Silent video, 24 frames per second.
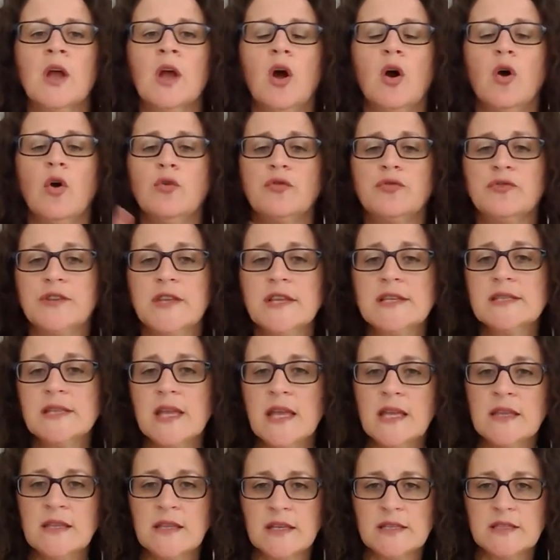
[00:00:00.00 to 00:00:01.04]
of this
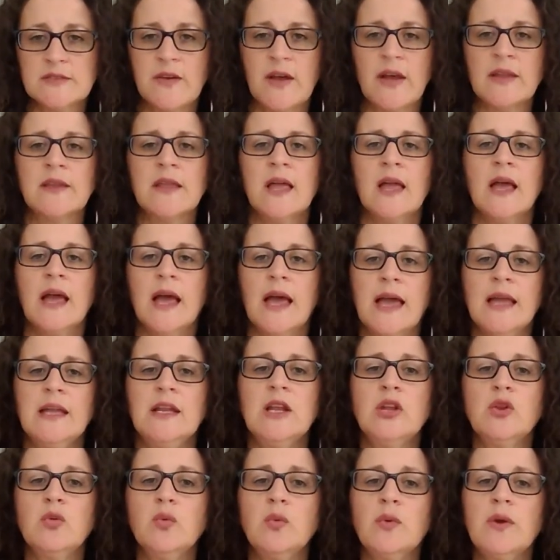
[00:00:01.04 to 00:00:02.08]
index fund, and
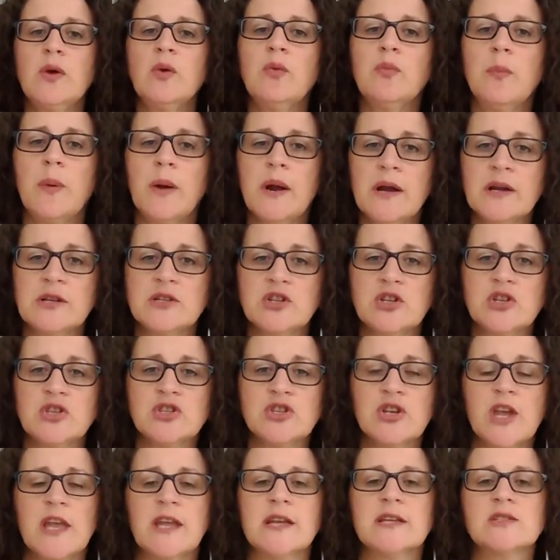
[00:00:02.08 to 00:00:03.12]
it will purchase
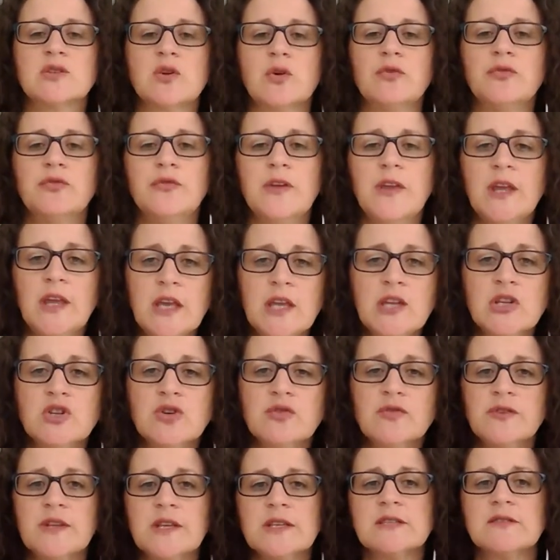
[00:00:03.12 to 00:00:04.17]
shares of each
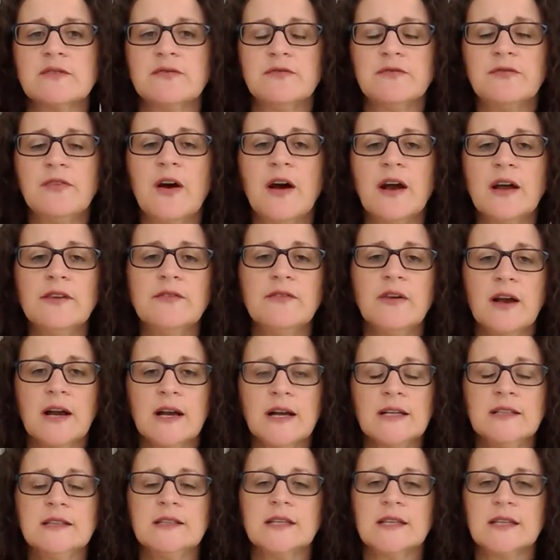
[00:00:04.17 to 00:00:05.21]
of these
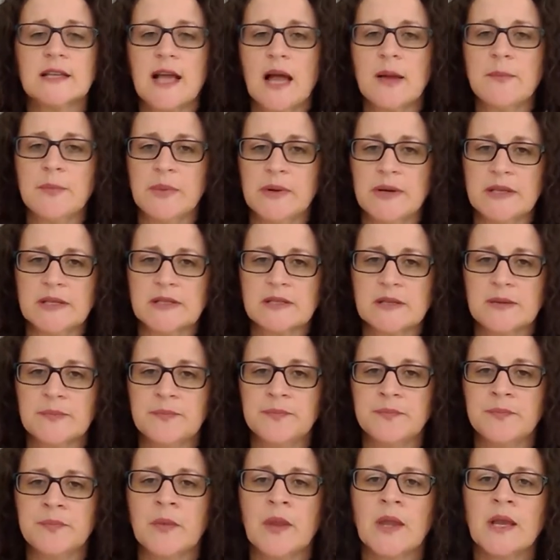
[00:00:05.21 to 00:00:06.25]
500 companies.
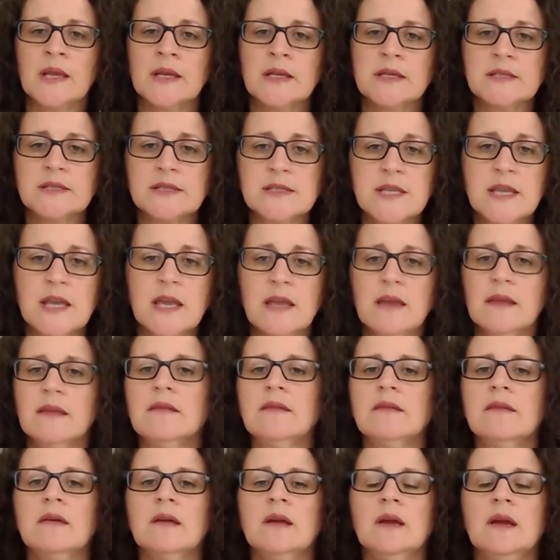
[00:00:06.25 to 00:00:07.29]
See
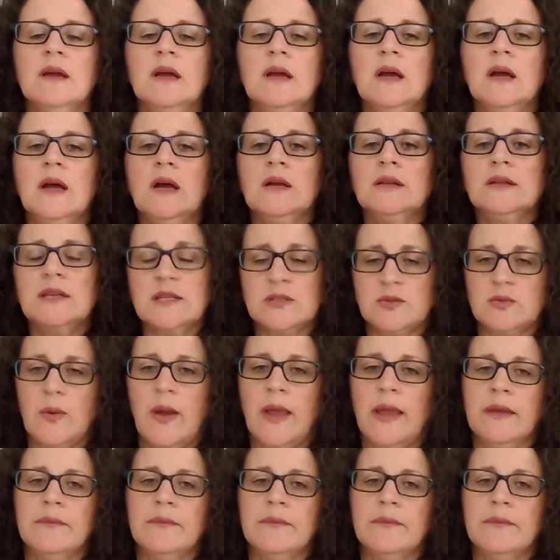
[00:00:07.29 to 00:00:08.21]
it this way: